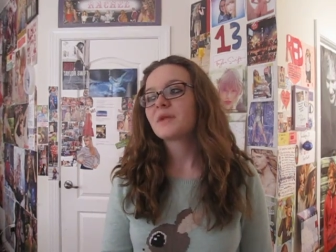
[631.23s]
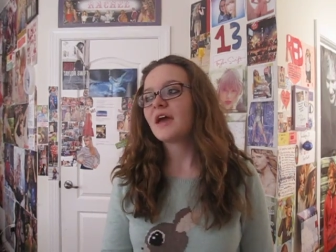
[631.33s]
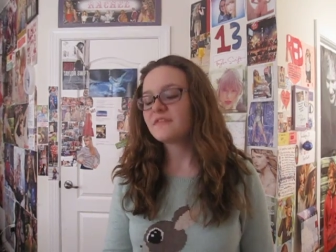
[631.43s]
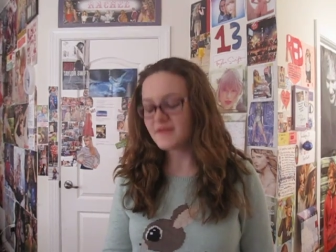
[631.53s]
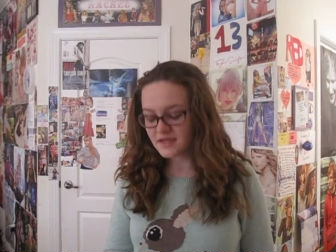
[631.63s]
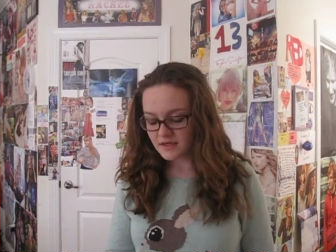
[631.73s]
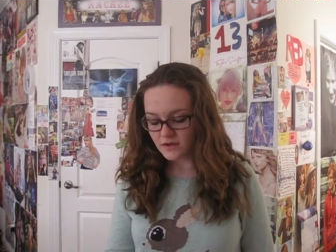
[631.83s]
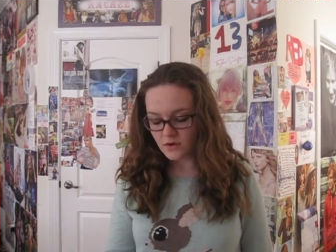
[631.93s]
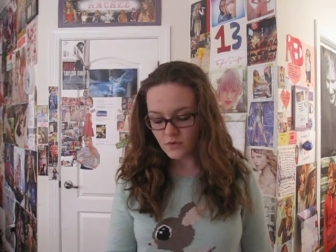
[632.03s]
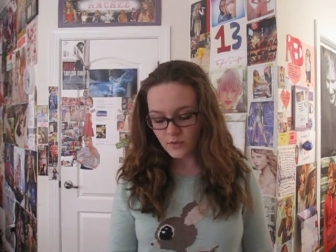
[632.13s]
I think
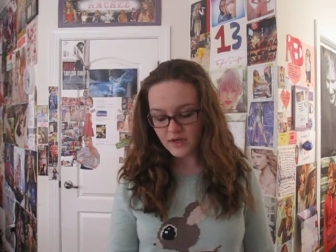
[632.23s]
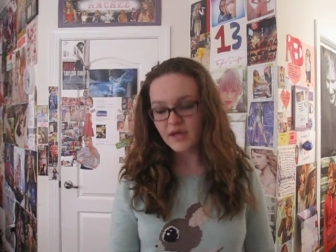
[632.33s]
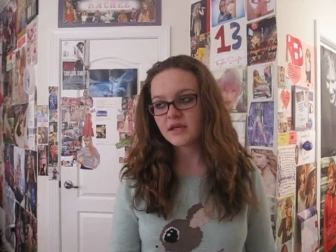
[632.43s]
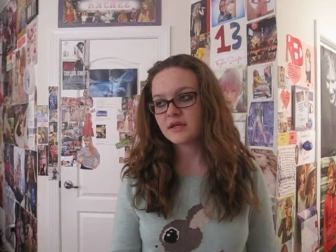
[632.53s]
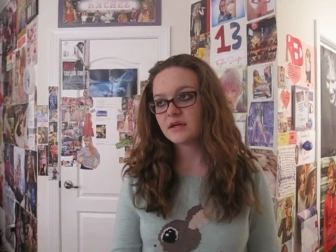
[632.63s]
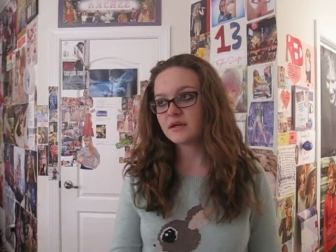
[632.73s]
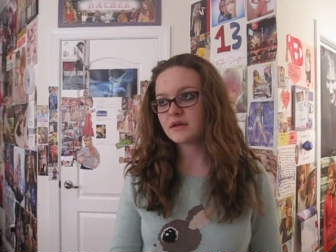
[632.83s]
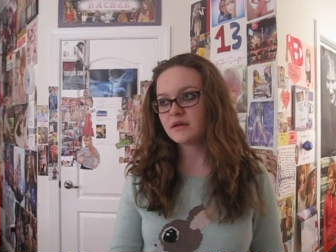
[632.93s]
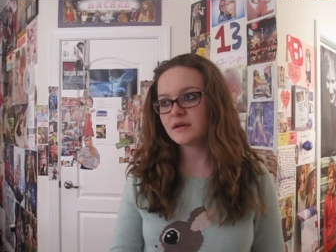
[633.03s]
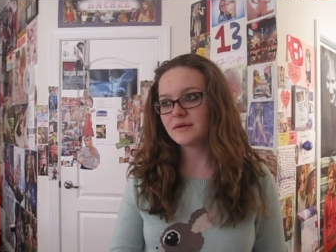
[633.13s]
what I
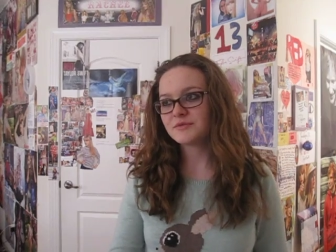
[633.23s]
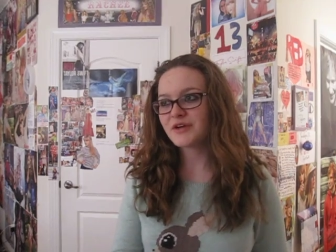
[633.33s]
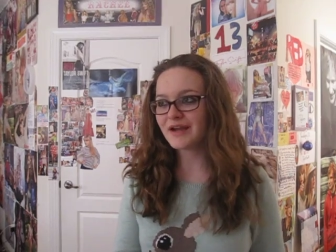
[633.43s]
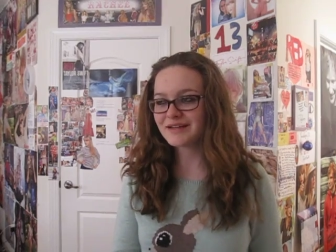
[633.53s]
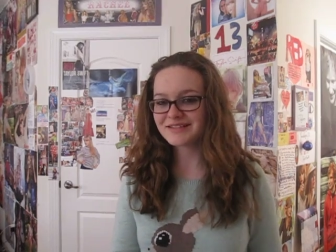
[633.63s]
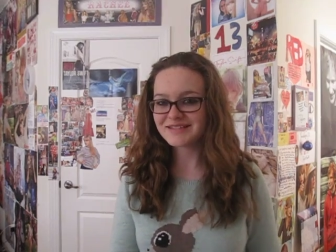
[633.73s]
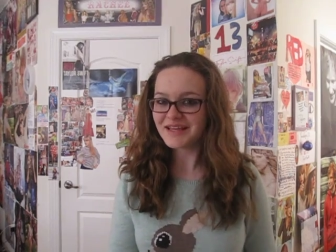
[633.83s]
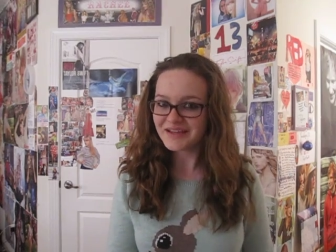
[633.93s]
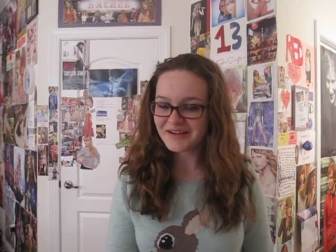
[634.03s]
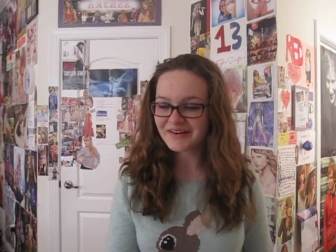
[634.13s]
am trying to
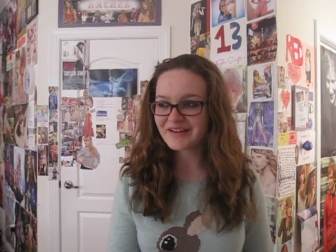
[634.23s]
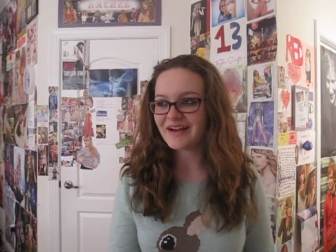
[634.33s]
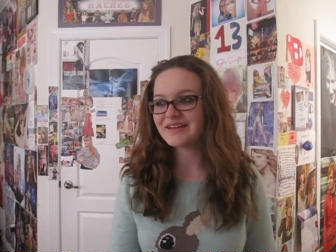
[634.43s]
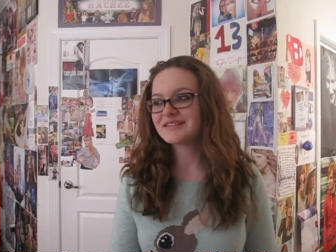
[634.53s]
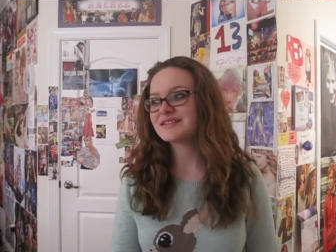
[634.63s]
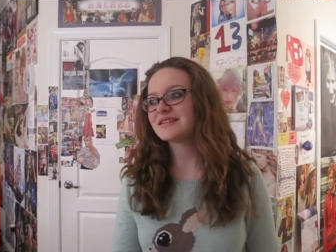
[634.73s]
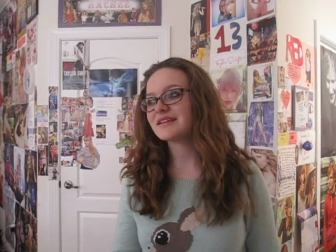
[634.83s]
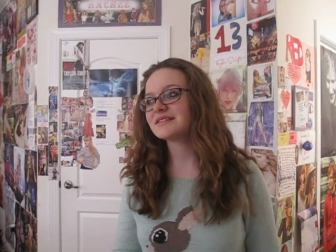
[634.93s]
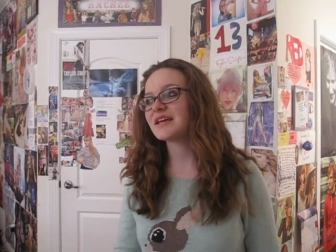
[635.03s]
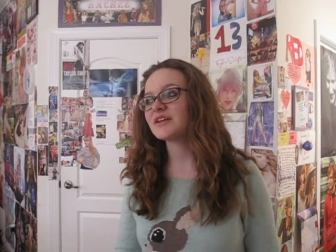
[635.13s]
say here, guys, is
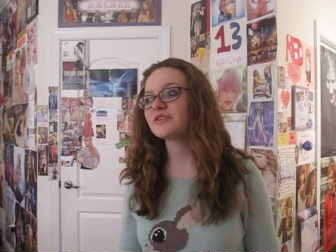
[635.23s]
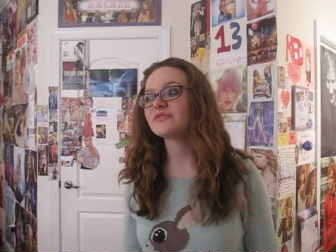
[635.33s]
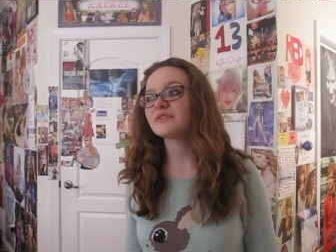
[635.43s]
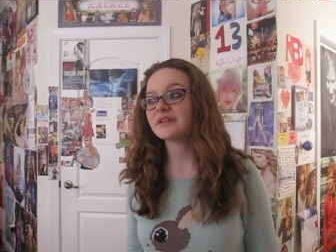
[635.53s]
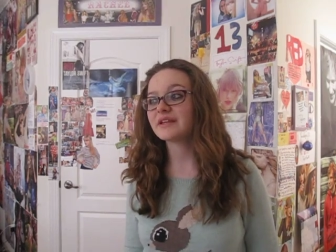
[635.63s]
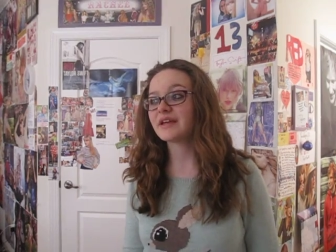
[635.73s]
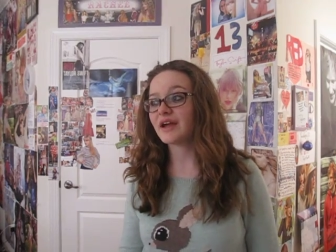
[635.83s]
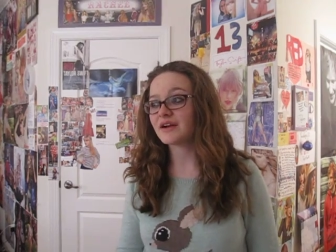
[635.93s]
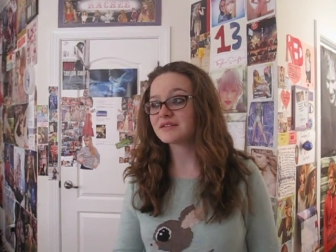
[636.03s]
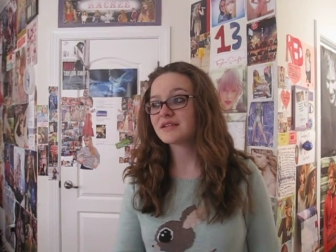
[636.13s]
that Taylor really
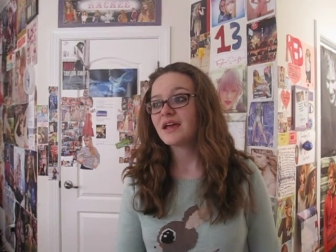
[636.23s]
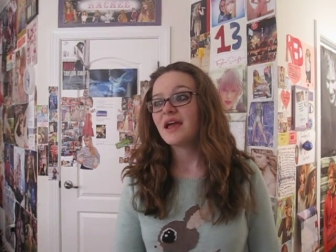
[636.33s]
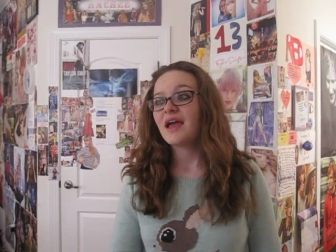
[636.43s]
cares.